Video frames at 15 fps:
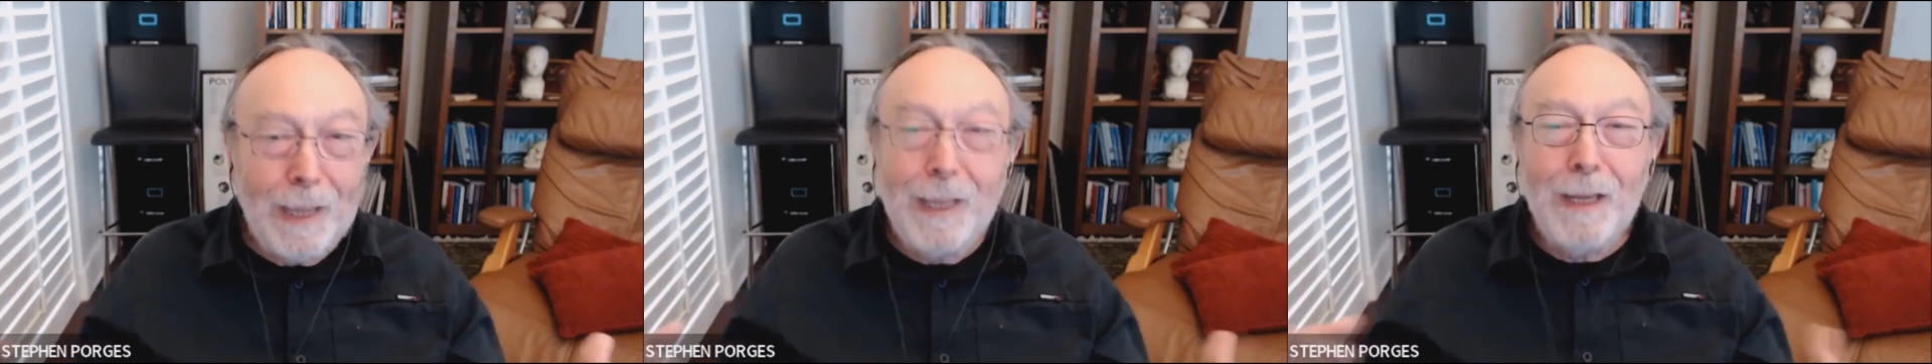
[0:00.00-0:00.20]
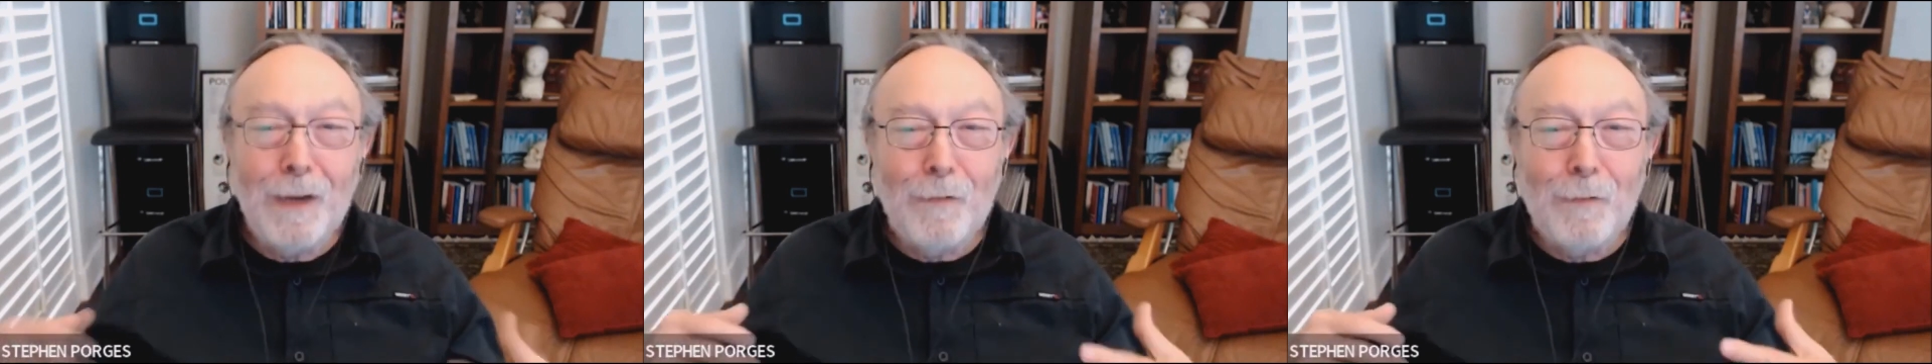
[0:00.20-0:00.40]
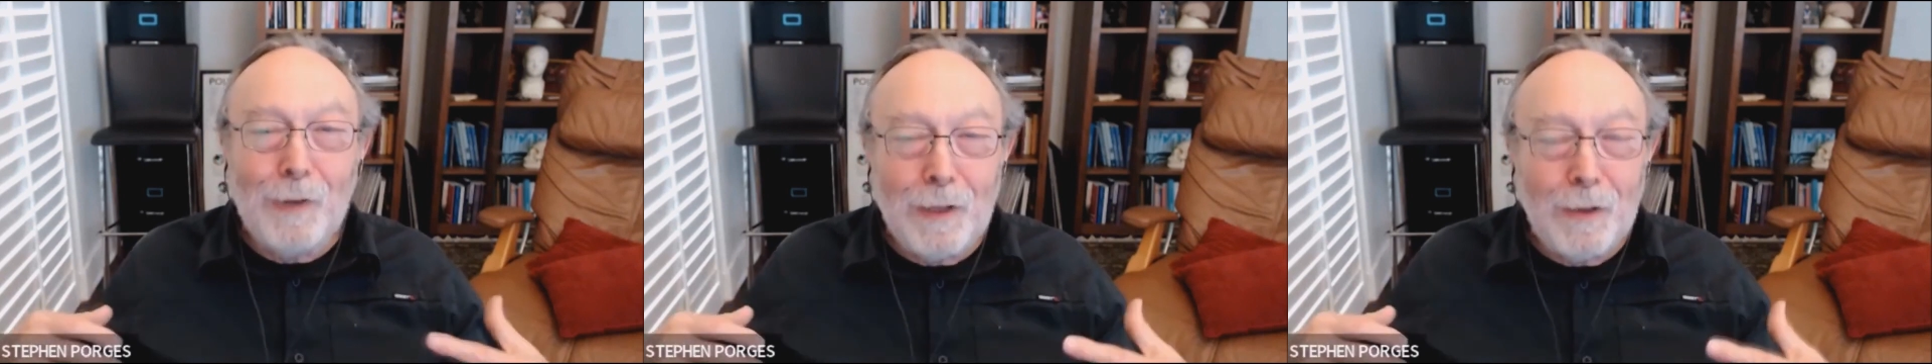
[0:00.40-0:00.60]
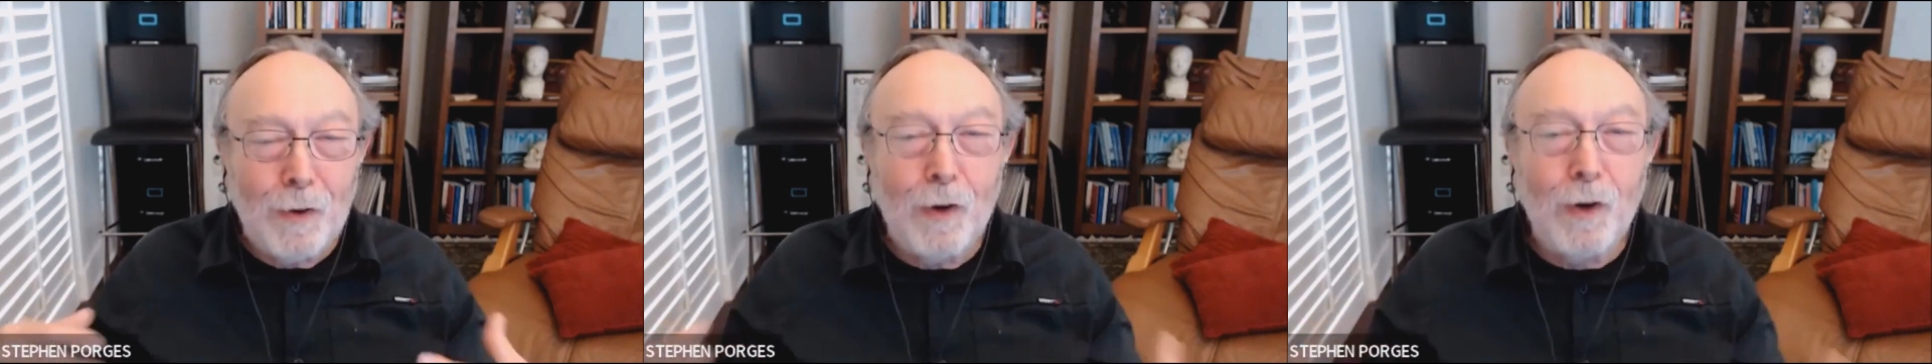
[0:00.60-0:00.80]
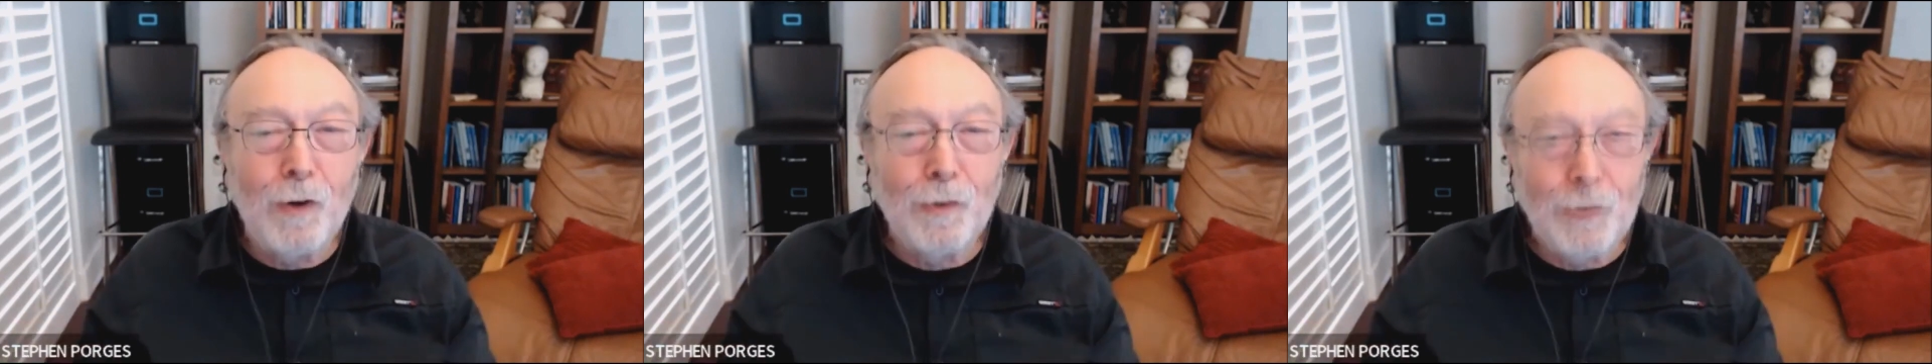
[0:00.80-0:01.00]
you know, when you
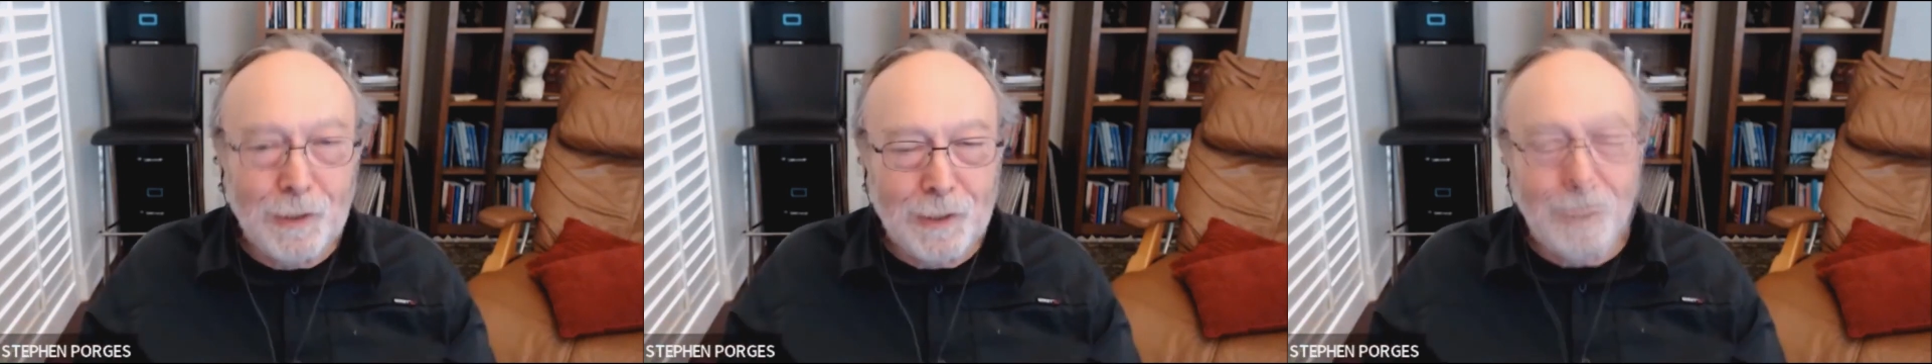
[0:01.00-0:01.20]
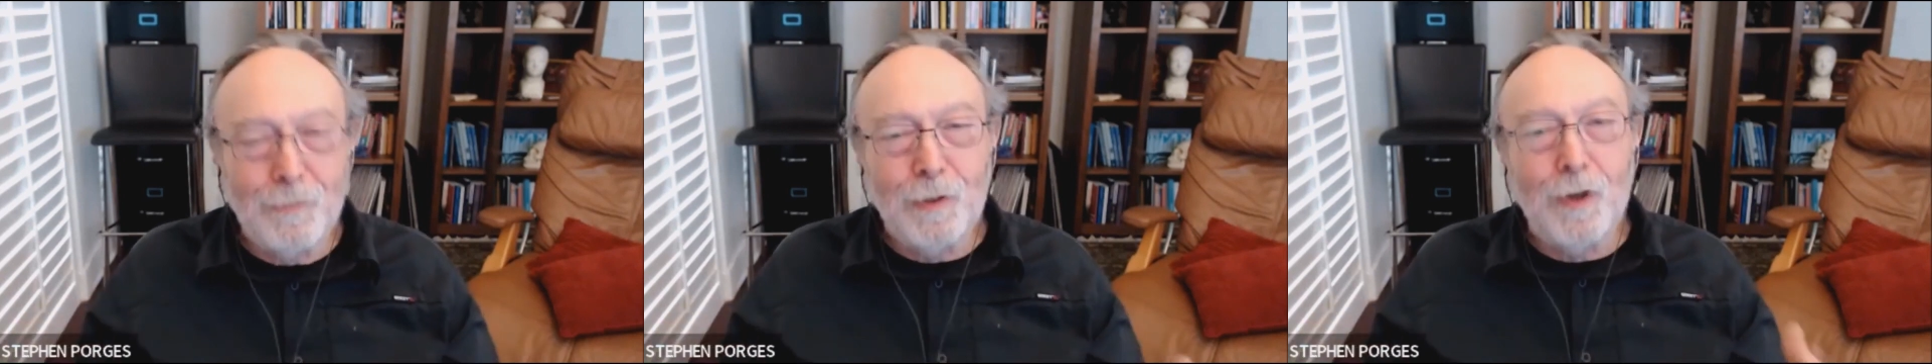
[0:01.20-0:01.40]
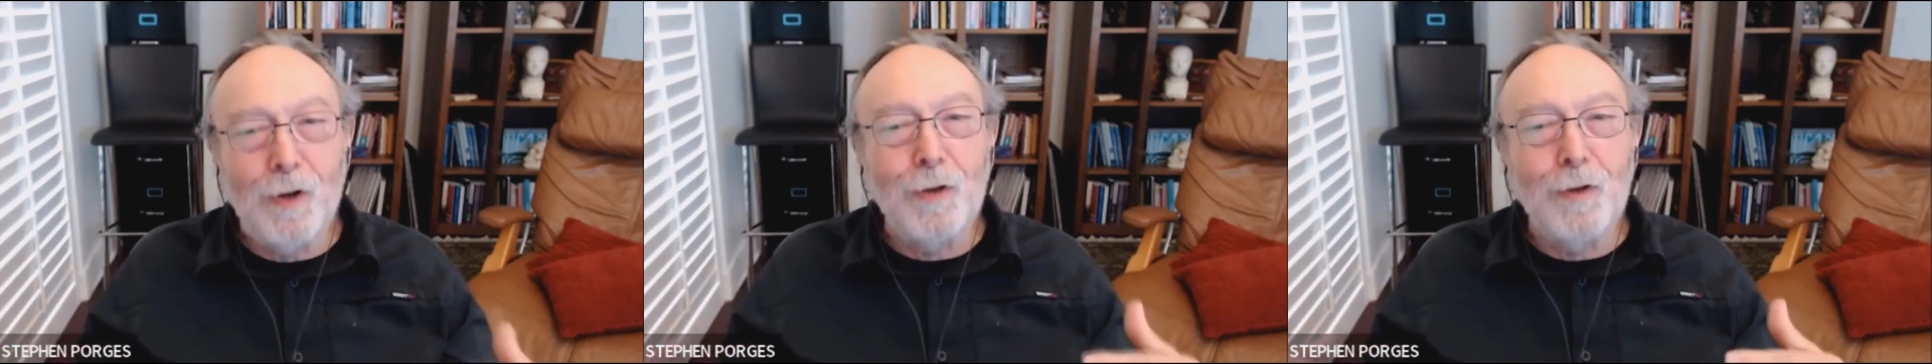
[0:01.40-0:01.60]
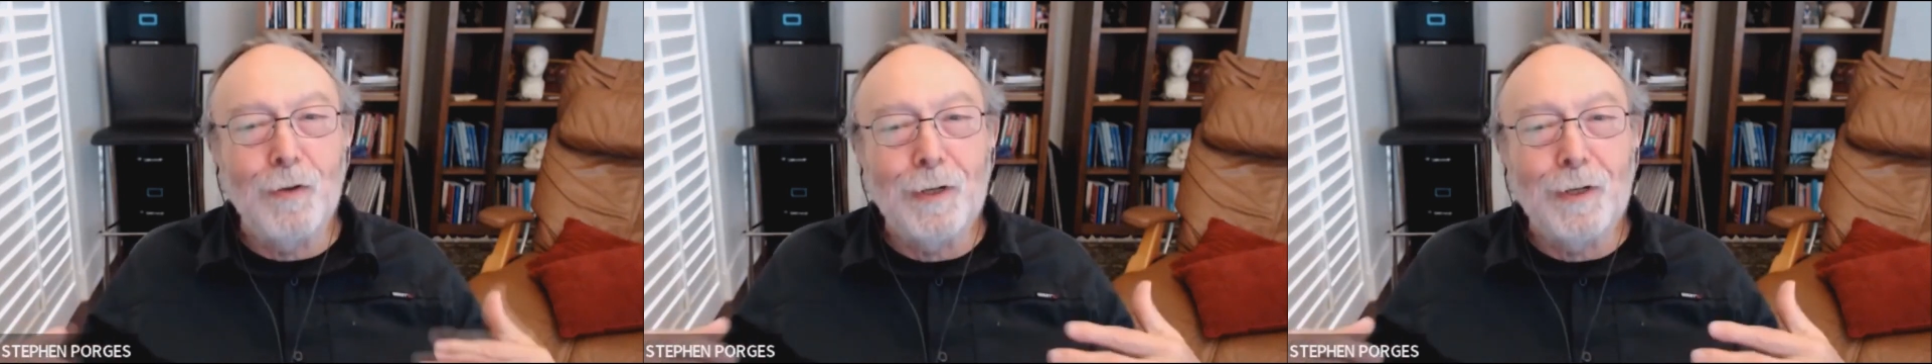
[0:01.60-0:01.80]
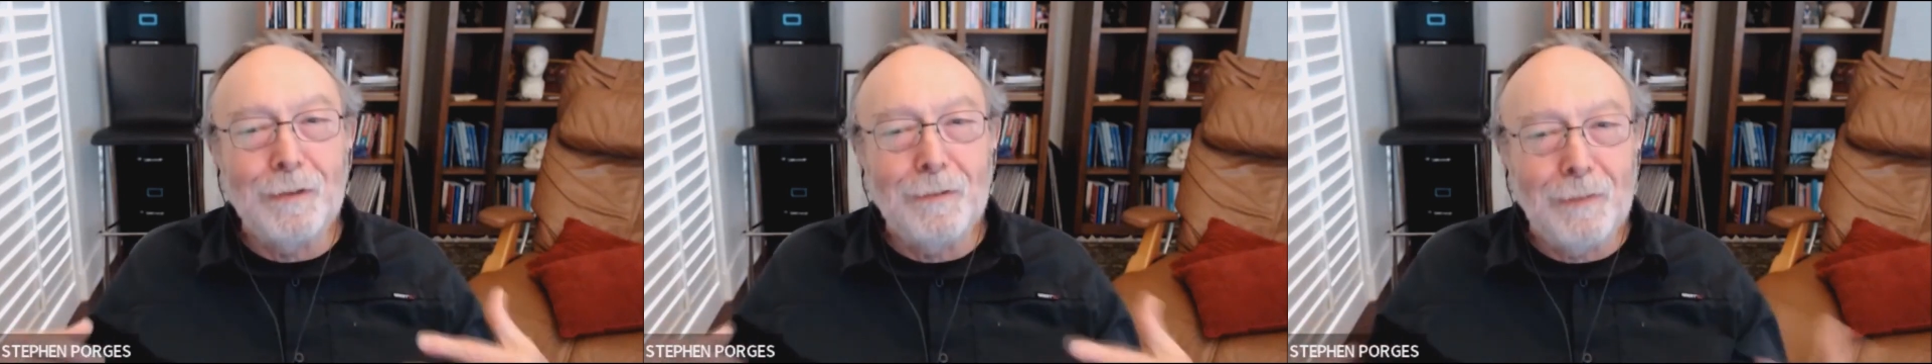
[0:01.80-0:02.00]
hold someone, are you
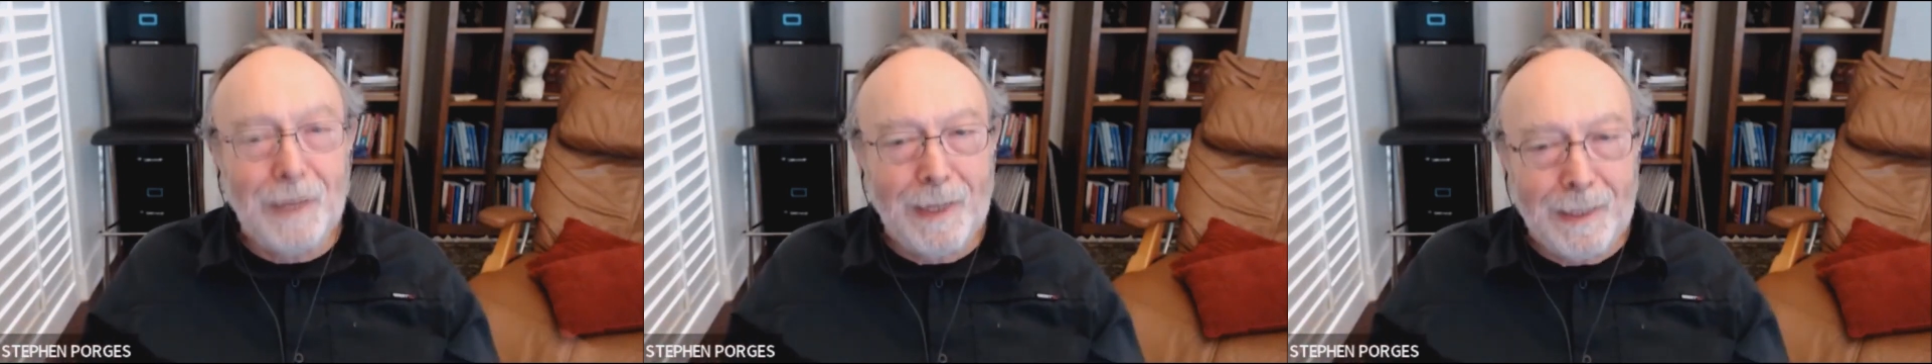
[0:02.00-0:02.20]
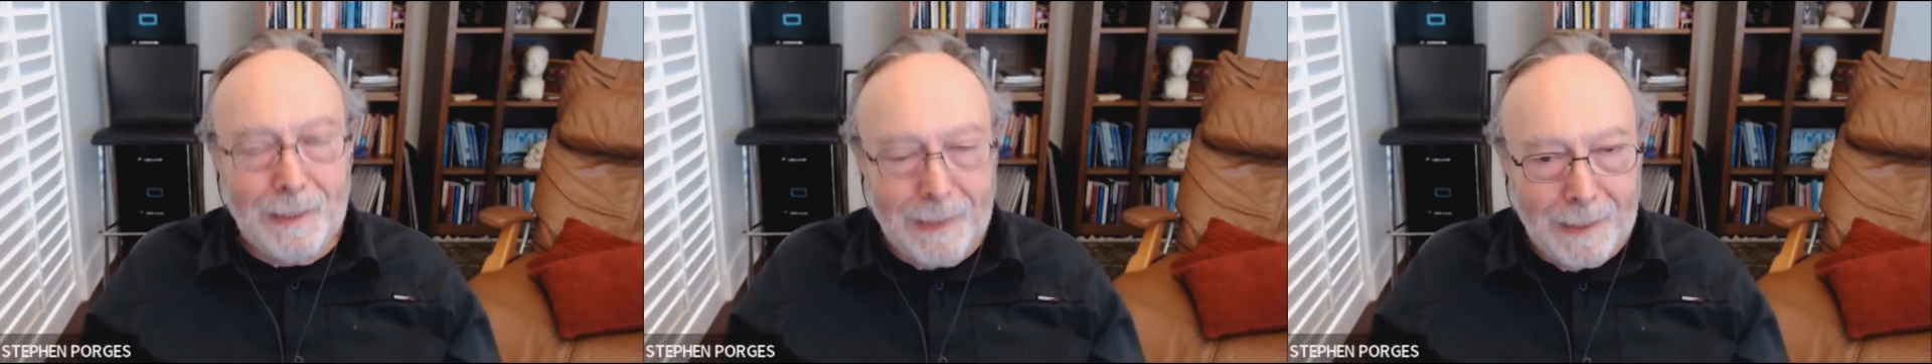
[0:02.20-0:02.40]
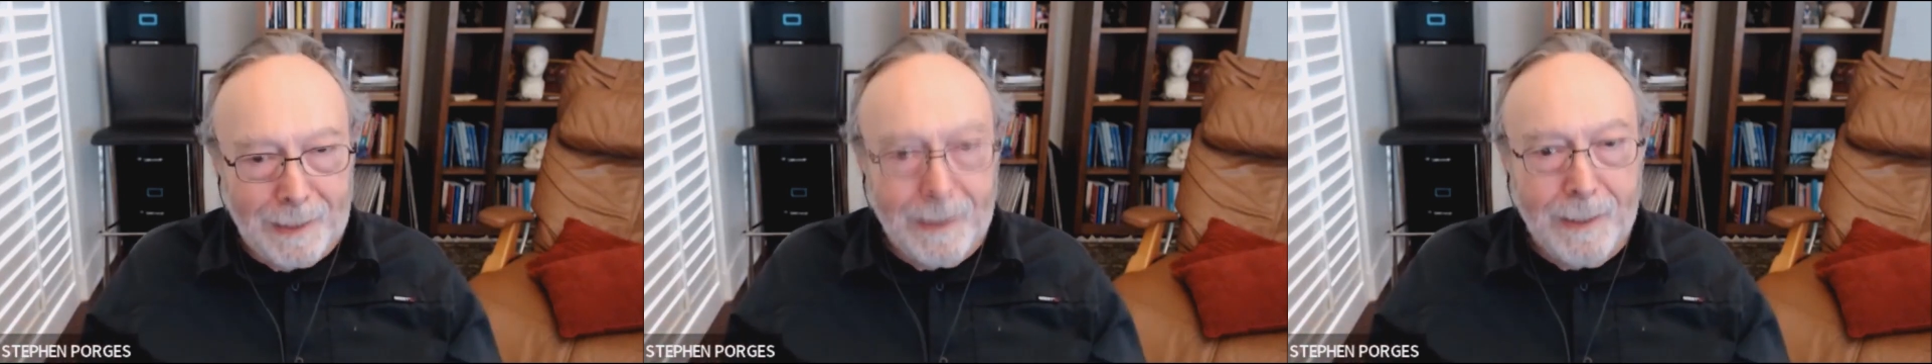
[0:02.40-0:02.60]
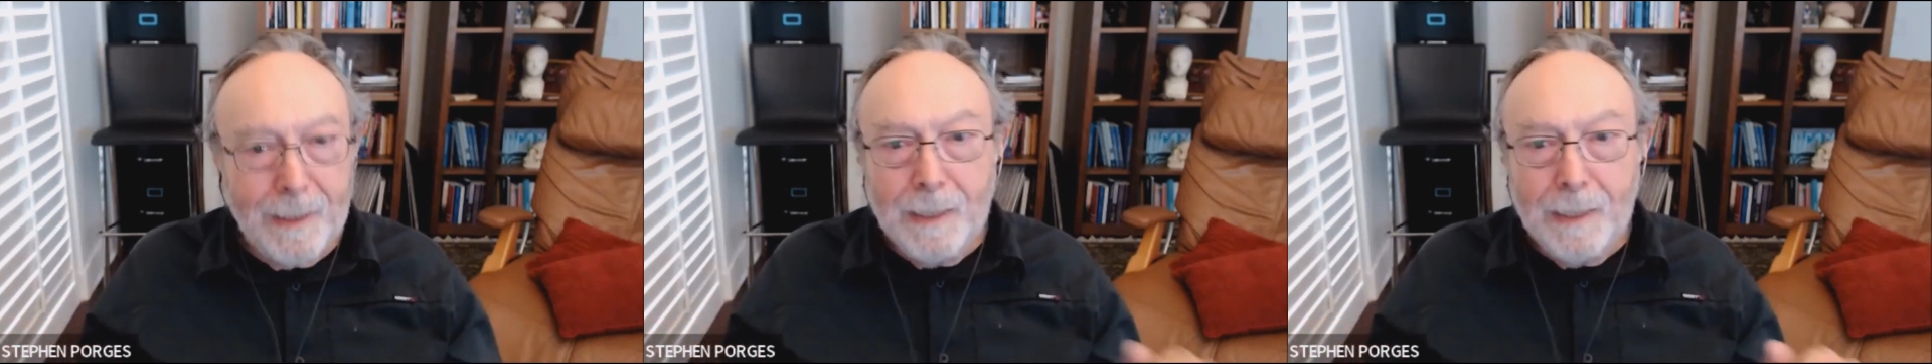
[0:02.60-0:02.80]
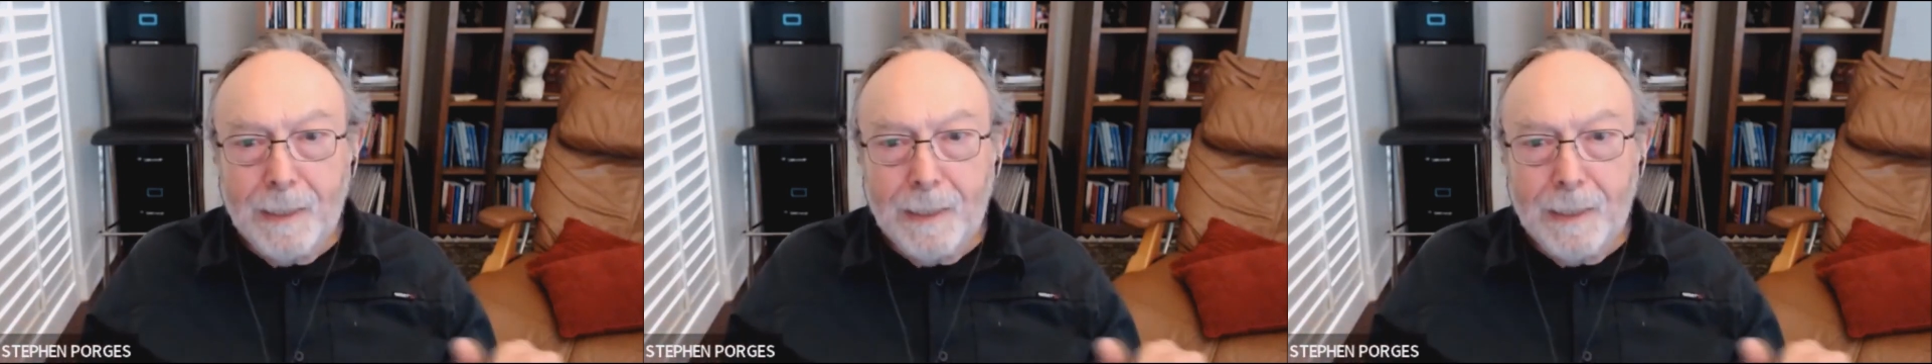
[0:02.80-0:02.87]
conveying that?